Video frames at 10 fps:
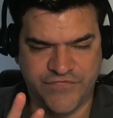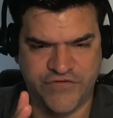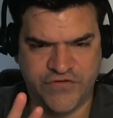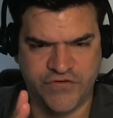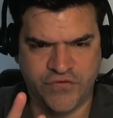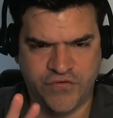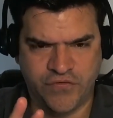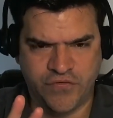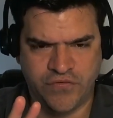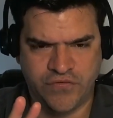
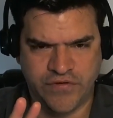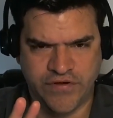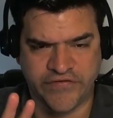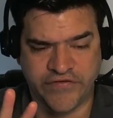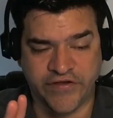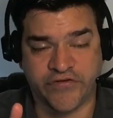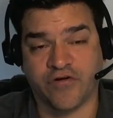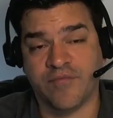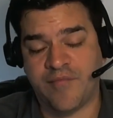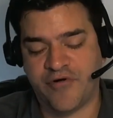two, it has
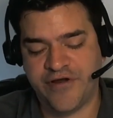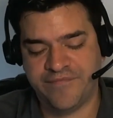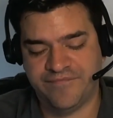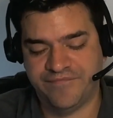internal memory